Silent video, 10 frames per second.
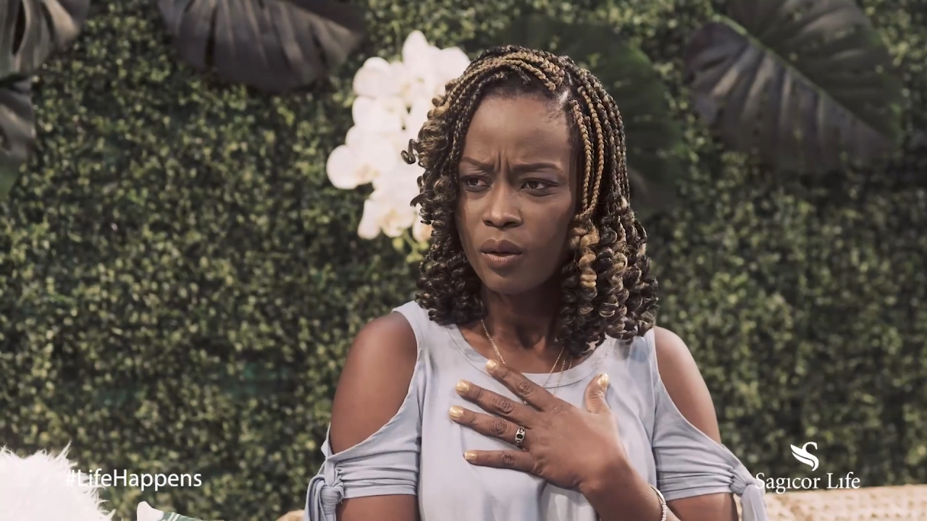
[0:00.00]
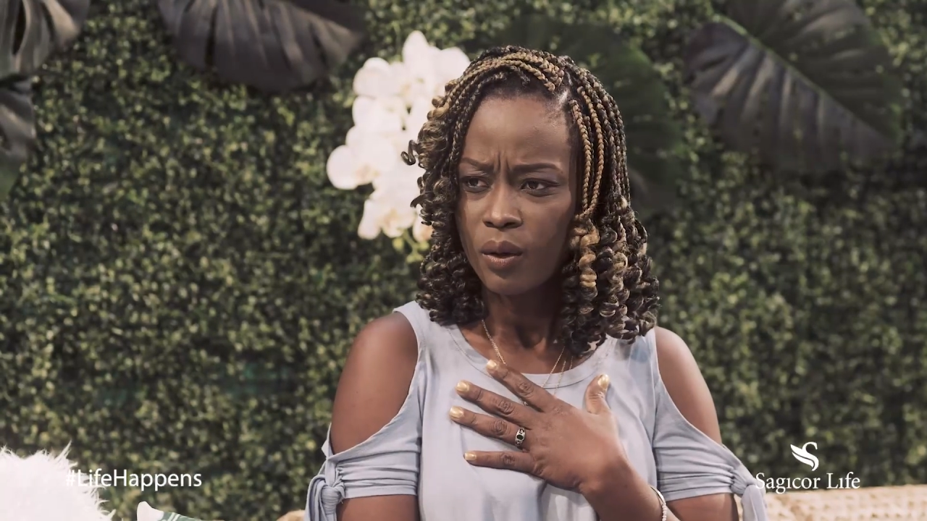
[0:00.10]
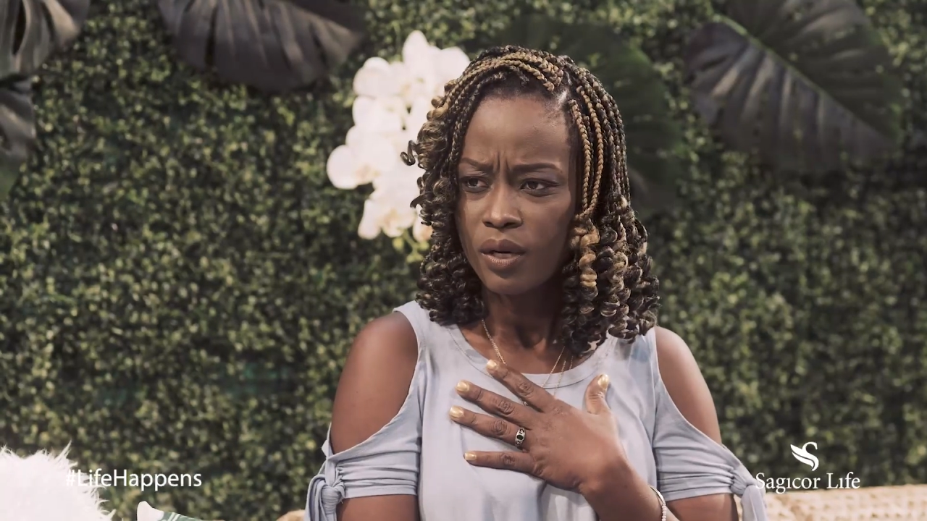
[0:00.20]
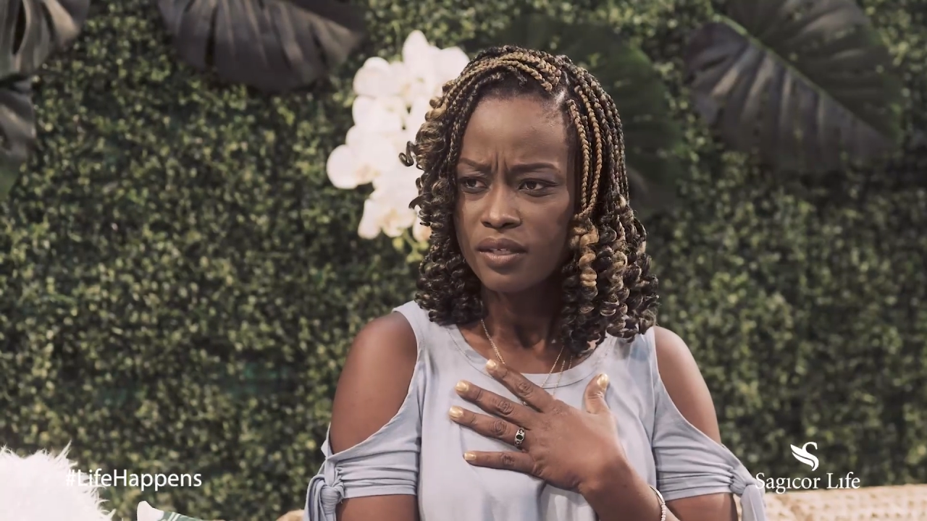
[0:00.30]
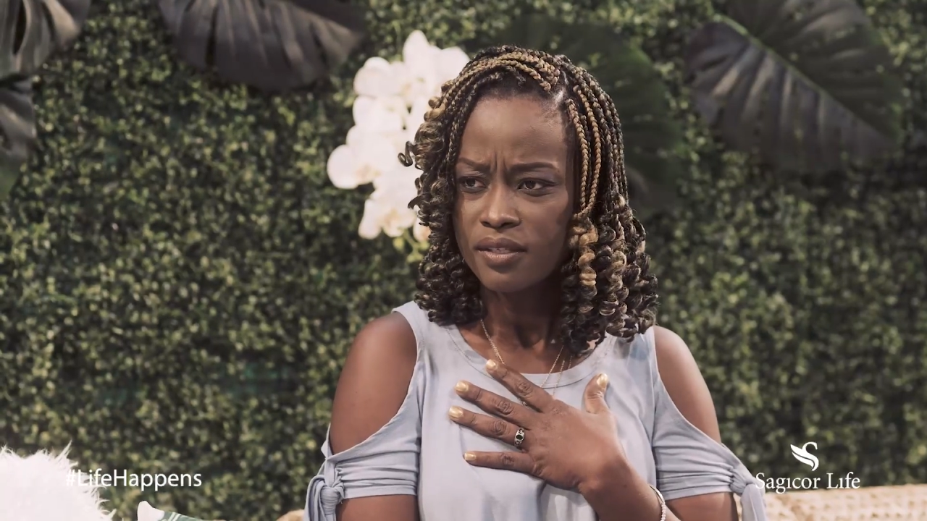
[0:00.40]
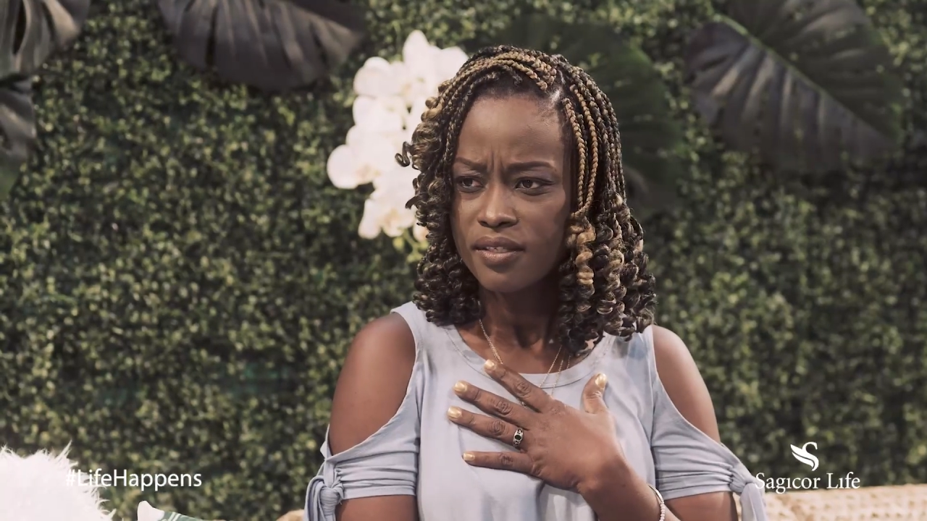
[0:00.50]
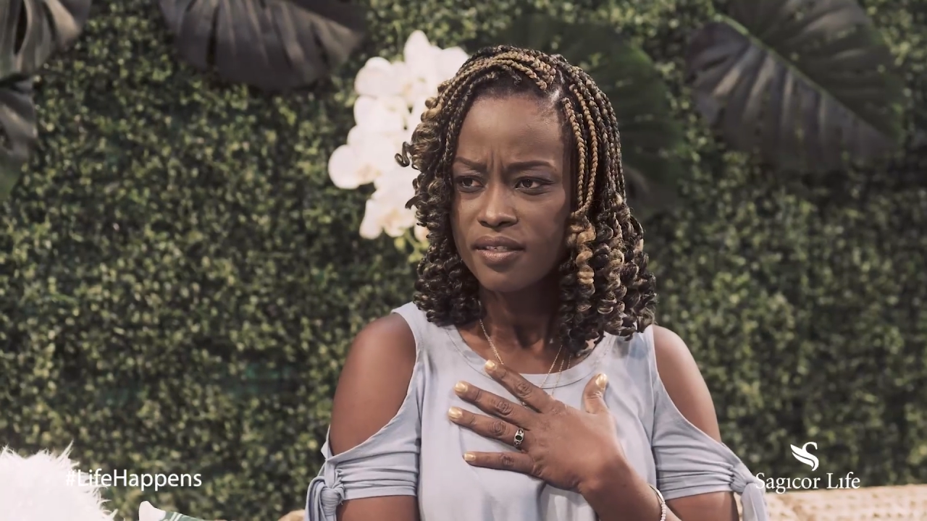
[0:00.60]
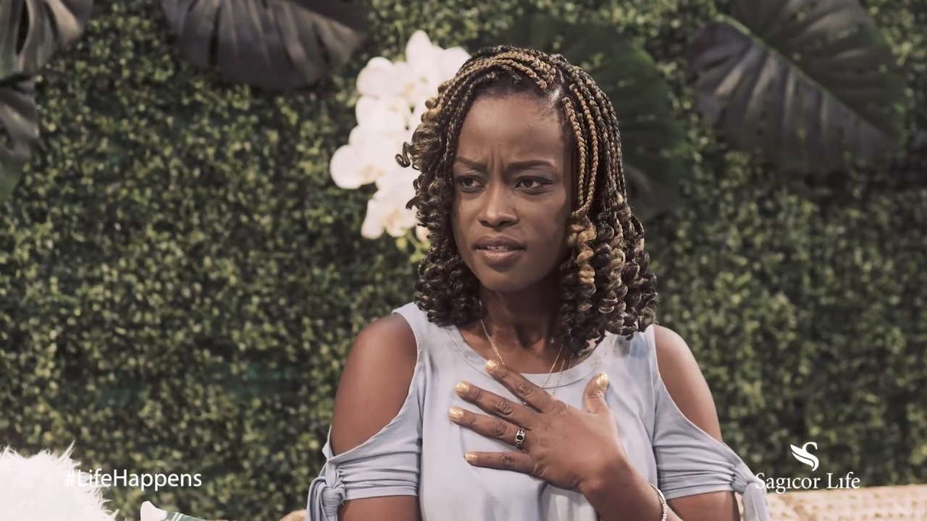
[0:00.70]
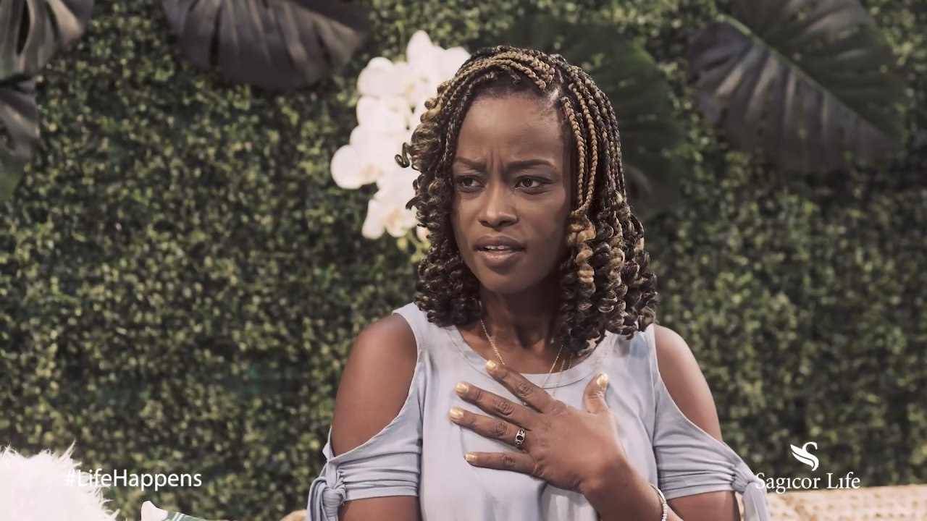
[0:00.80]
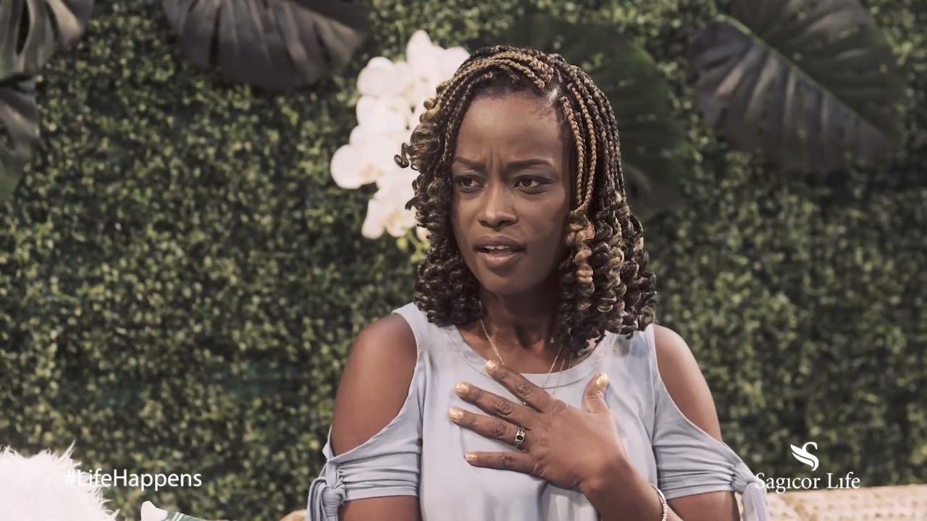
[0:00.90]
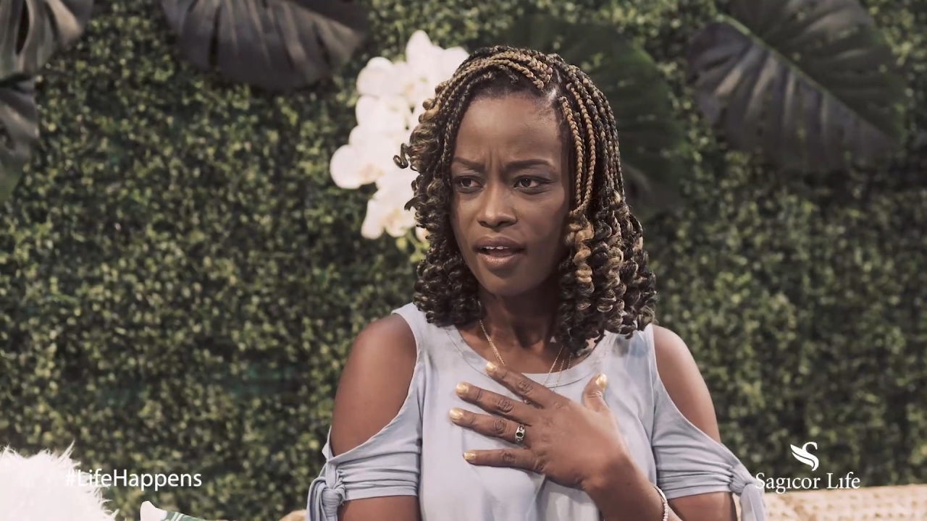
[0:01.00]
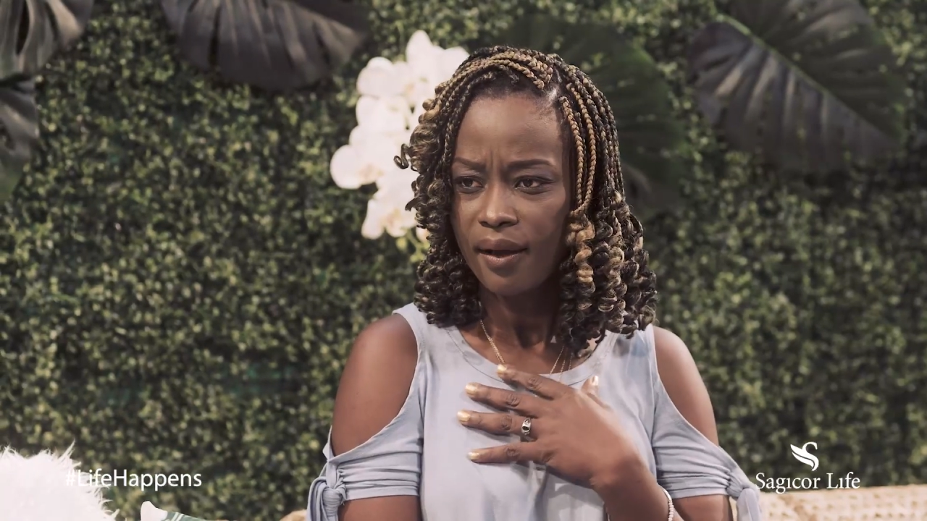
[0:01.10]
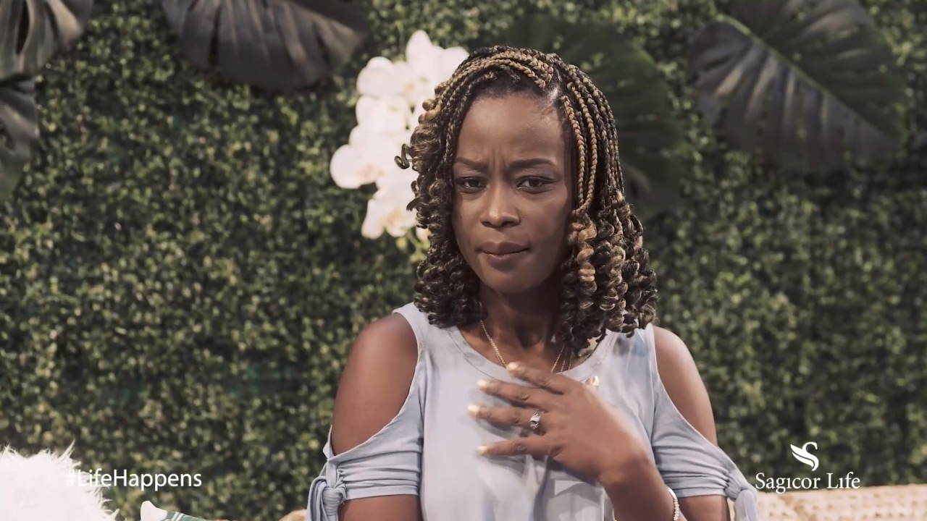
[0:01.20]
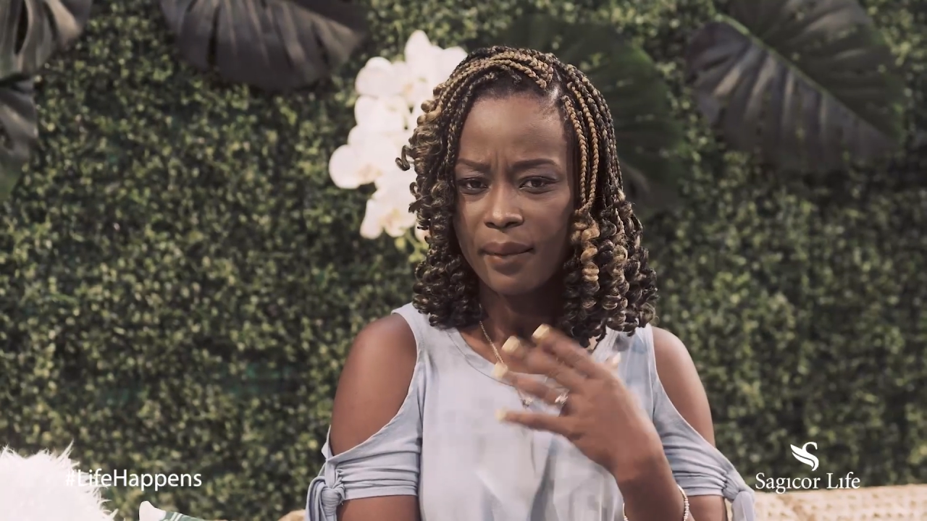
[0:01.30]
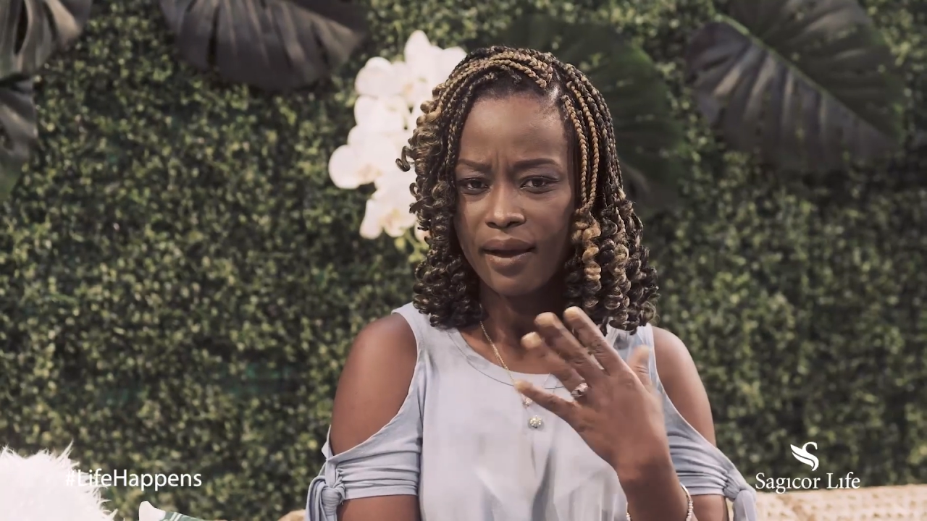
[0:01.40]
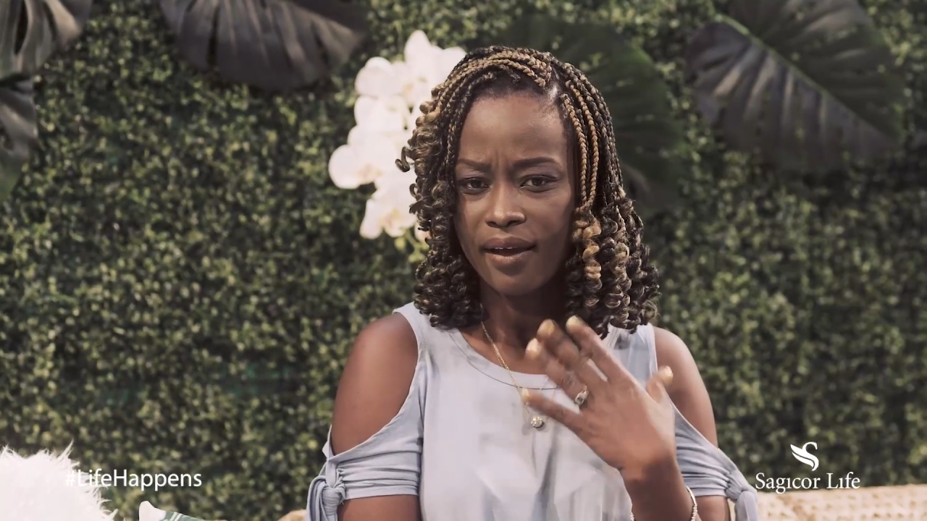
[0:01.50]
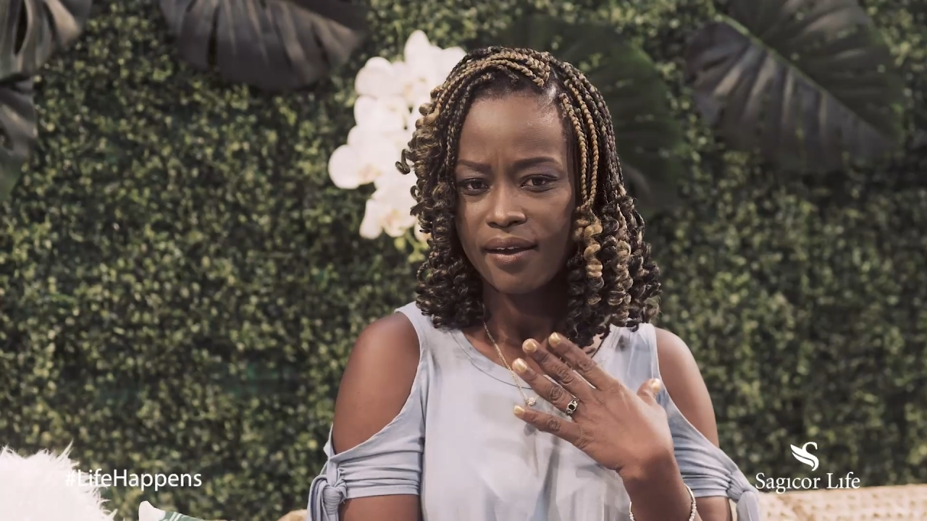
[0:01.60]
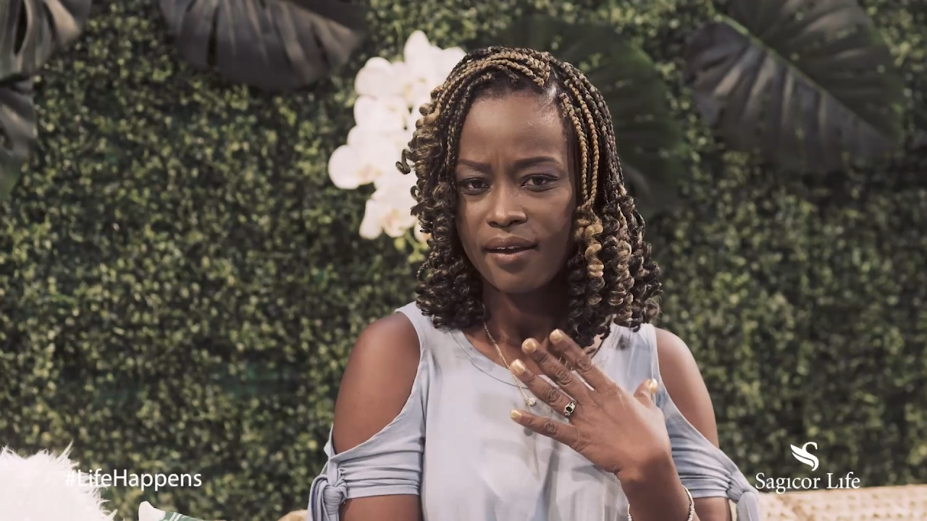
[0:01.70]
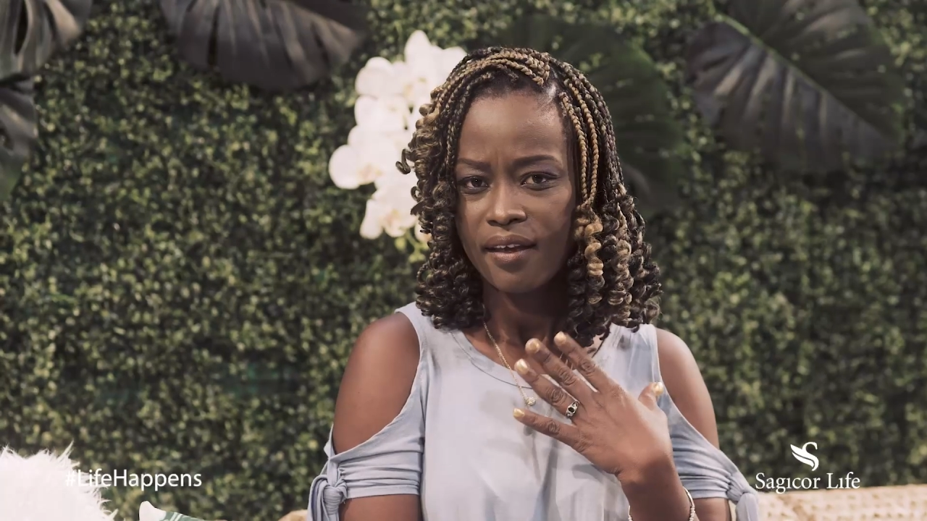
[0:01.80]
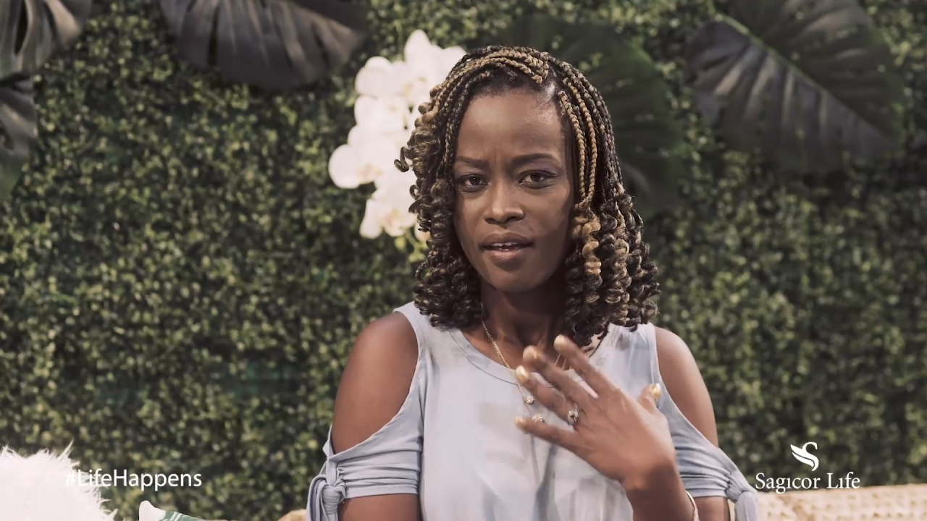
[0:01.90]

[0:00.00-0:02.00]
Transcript: cords and my